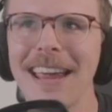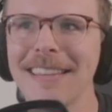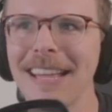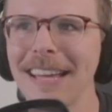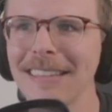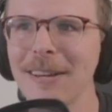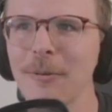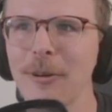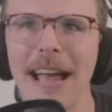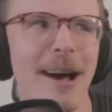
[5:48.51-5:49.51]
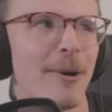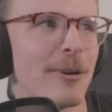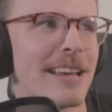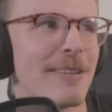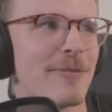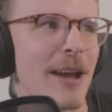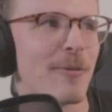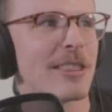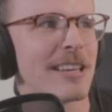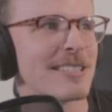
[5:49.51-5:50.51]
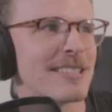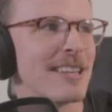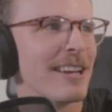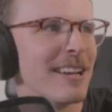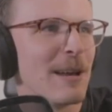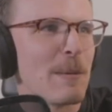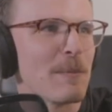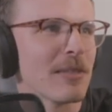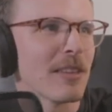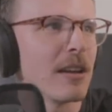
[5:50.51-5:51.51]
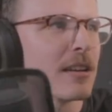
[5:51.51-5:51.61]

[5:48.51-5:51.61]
that, like, reality if everything's, like